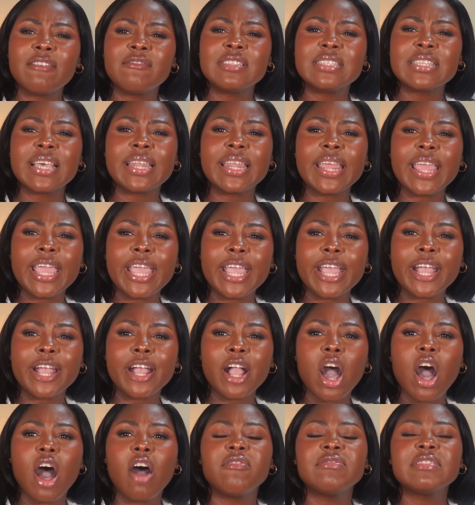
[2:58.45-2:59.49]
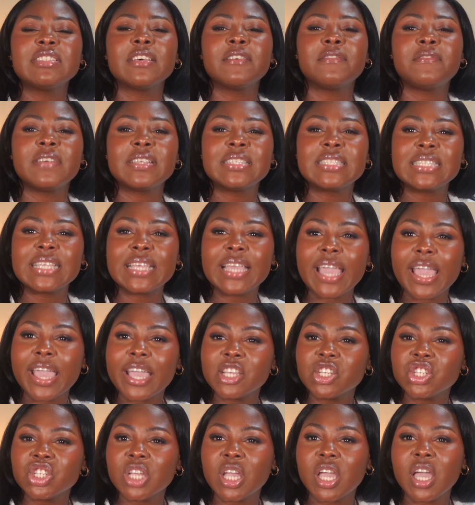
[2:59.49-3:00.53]
gives an air of
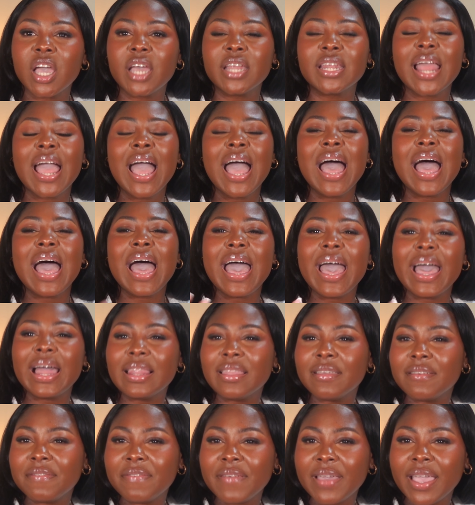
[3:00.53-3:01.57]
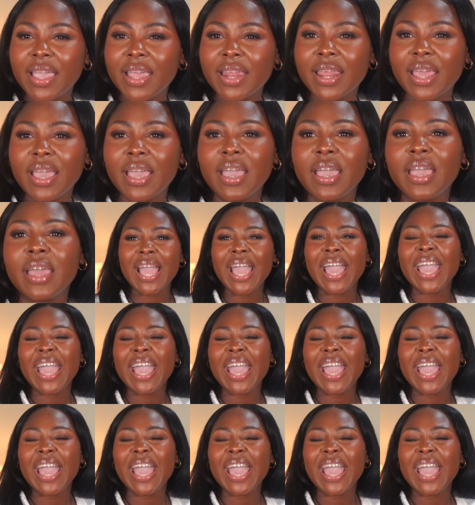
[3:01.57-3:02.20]
sophistication, elevated,